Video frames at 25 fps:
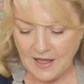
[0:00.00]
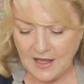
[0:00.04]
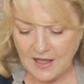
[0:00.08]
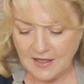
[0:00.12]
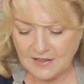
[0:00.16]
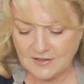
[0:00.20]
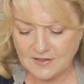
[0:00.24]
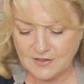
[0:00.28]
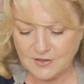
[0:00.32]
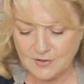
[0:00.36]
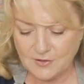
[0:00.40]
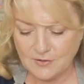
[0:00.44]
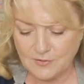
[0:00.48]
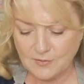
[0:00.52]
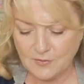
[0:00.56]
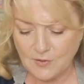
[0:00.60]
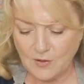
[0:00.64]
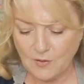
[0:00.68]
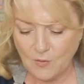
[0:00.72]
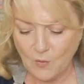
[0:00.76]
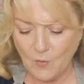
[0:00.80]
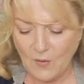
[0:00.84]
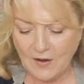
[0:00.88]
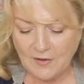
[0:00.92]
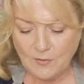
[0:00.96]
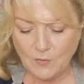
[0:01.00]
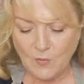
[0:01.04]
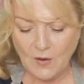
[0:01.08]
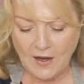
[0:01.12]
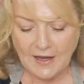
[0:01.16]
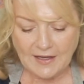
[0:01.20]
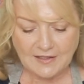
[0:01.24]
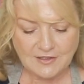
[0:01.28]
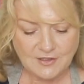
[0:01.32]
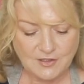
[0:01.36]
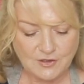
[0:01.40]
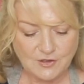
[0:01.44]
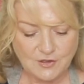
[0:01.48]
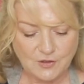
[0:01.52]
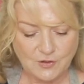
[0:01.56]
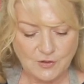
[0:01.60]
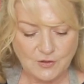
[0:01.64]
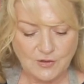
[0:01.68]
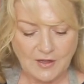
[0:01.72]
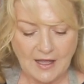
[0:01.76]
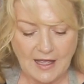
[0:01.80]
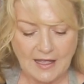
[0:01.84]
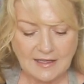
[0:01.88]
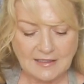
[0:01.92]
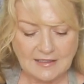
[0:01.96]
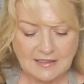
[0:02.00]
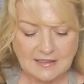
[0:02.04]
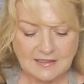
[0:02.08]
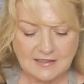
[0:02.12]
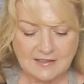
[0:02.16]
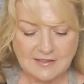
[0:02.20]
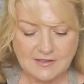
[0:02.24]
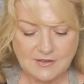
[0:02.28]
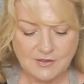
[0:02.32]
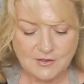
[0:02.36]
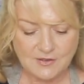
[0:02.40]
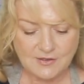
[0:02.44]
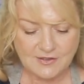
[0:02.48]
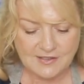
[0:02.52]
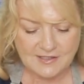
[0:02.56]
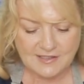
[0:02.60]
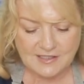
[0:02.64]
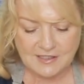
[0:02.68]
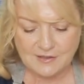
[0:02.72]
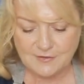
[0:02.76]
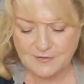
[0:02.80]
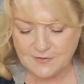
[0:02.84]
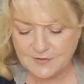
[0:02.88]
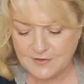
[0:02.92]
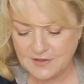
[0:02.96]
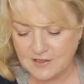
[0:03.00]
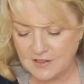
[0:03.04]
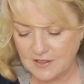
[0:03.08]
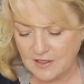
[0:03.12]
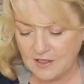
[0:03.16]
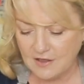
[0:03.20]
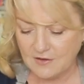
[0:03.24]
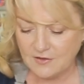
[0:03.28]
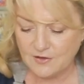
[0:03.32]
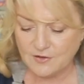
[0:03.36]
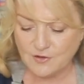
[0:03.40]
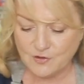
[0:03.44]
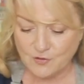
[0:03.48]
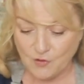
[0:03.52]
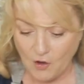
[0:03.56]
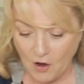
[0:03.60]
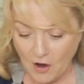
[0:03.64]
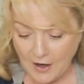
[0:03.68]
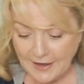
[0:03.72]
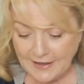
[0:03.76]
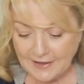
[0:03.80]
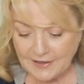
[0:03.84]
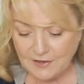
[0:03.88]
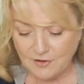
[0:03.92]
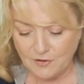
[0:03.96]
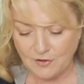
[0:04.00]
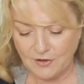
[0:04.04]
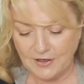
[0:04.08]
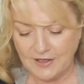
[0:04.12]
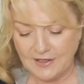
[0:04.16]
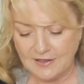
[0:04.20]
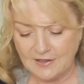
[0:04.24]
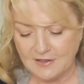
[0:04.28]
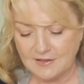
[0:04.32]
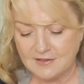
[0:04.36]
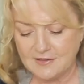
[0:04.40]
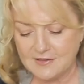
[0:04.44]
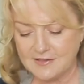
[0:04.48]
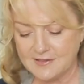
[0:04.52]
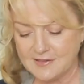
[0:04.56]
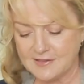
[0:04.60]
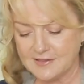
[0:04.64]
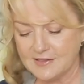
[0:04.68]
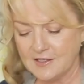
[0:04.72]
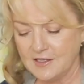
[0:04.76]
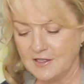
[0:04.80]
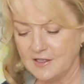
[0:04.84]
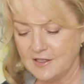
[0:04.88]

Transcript: And one way to do that is to sift the dry ingredients,